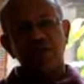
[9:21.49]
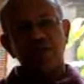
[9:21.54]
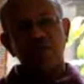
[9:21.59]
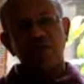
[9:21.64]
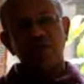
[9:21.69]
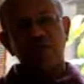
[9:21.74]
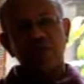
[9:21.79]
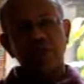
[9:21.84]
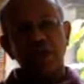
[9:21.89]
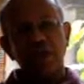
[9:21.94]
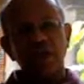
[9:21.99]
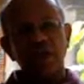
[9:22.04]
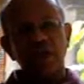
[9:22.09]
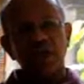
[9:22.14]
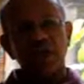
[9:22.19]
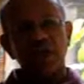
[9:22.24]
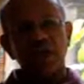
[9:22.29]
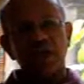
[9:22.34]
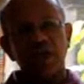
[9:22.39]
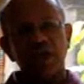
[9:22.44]
when I
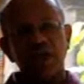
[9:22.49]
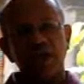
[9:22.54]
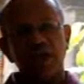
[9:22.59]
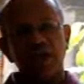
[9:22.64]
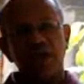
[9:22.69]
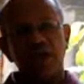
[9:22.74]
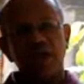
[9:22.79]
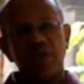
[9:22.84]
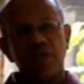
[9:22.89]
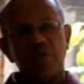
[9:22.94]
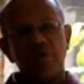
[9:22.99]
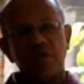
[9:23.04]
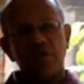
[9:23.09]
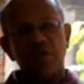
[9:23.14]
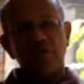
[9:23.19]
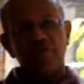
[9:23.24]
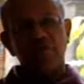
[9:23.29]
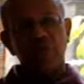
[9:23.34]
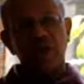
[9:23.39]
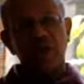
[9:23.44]
designed a couple of
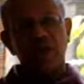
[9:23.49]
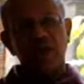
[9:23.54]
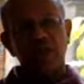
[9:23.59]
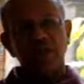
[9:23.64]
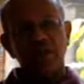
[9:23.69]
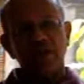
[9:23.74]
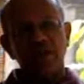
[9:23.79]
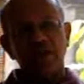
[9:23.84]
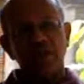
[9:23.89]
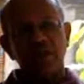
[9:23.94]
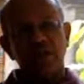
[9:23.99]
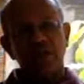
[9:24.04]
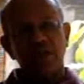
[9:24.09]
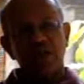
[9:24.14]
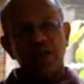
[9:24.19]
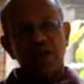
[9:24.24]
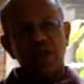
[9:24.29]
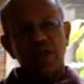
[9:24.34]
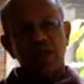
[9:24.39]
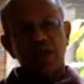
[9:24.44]
buildings
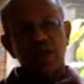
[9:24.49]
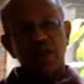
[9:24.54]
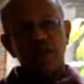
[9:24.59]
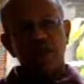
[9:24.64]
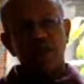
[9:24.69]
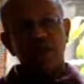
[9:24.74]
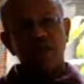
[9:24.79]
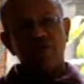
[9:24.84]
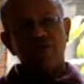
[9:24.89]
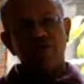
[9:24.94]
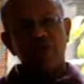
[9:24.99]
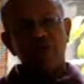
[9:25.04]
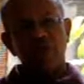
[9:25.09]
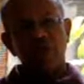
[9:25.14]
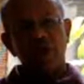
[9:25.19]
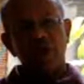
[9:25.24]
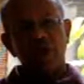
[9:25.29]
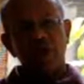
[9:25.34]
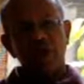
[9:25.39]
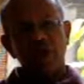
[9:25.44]
for my
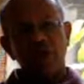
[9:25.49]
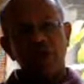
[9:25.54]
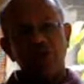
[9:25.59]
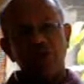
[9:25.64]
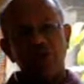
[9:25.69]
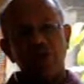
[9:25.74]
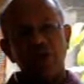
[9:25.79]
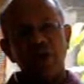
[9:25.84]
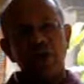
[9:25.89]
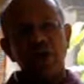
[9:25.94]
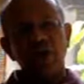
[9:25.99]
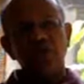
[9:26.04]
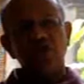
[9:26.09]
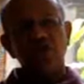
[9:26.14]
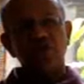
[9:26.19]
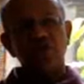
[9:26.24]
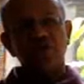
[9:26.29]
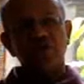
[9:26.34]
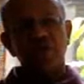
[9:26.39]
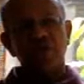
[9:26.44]

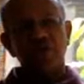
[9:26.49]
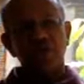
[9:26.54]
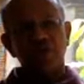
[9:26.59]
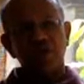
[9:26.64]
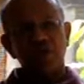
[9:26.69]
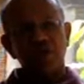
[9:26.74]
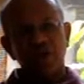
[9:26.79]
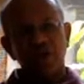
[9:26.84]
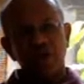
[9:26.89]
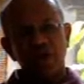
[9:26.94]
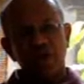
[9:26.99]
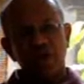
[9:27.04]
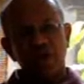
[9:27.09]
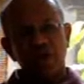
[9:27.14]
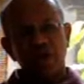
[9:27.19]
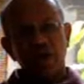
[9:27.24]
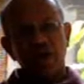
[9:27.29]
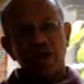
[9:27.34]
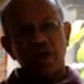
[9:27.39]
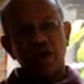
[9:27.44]
relations.
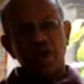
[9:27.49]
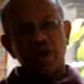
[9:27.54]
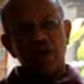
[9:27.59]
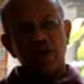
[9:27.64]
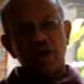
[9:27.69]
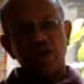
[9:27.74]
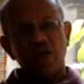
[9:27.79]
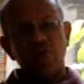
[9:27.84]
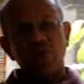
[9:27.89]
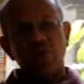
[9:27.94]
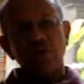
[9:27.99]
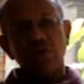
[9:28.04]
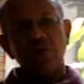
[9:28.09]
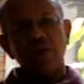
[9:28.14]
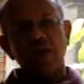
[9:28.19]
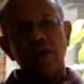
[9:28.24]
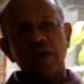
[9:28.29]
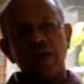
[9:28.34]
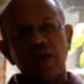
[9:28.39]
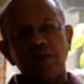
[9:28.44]
And one
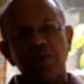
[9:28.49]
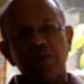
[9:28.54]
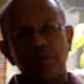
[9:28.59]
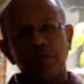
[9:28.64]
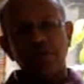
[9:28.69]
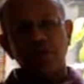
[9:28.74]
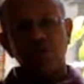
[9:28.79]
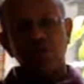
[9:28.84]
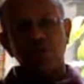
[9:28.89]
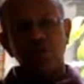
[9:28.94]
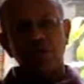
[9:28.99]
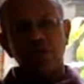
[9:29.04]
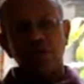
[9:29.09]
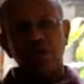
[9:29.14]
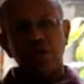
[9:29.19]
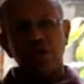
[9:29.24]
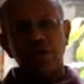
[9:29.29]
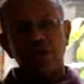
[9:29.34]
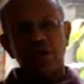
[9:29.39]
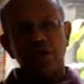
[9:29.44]
building in
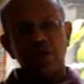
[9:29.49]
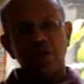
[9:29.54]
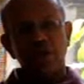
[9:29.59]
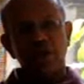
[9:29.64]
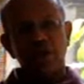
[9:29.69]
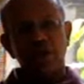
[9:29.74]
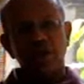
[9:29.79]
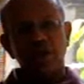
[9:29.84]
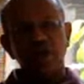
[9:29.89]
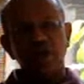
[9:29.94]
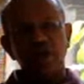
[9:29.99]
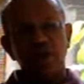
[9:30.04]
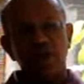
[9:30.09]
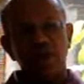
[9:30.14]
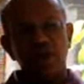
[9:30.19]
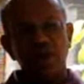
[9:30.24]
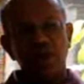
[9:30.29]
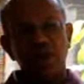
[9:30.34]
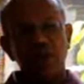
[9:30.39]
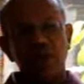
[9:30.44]
particular that I designed
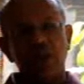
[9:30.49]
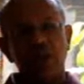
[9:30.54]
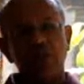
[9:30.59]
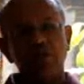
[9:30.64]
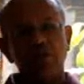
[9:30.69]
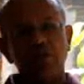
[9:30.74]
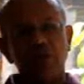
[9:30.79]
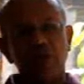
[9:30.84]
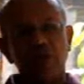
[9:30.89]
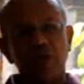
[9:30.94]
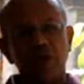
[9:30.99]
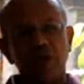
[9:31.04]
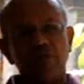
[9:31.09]
in Danpandi,